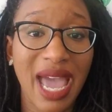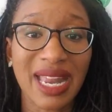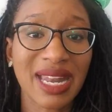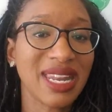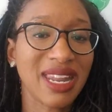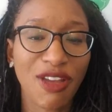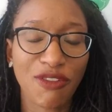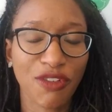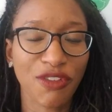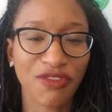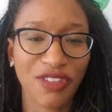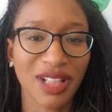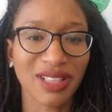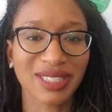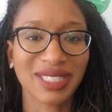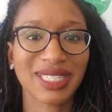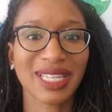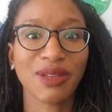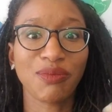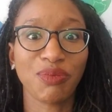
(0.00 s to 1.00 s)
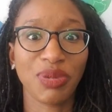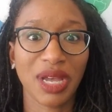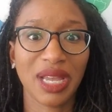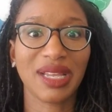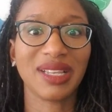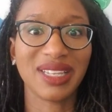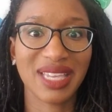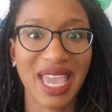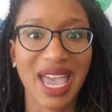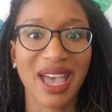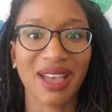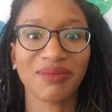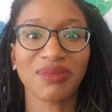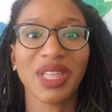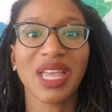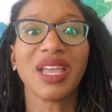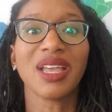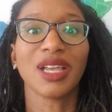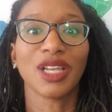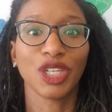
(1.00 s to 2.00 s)
I never fell asleep, but yeah,
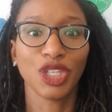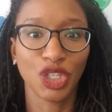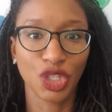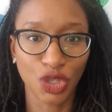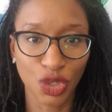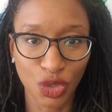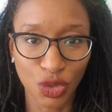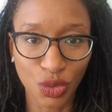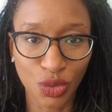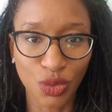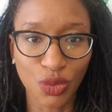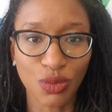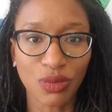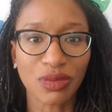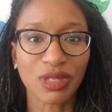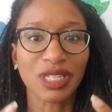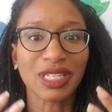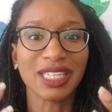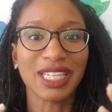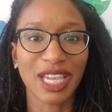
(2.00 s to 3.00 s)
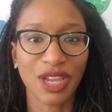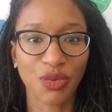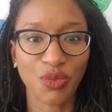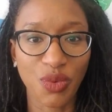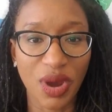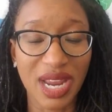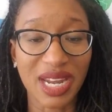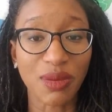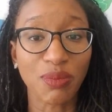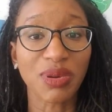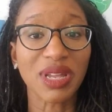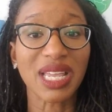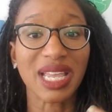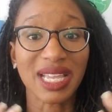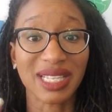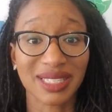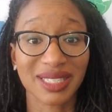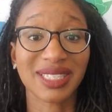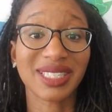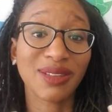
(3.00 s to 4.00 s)
you get ready, but
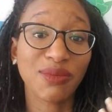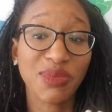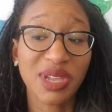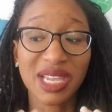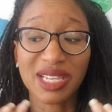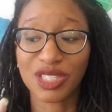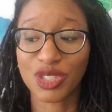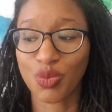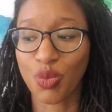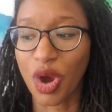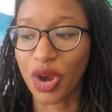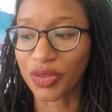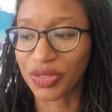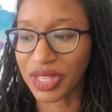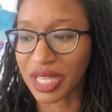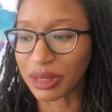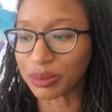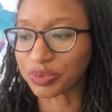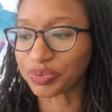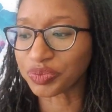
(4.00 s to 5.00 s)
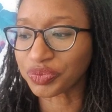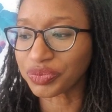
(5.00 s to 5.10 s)
to me, it's worth it.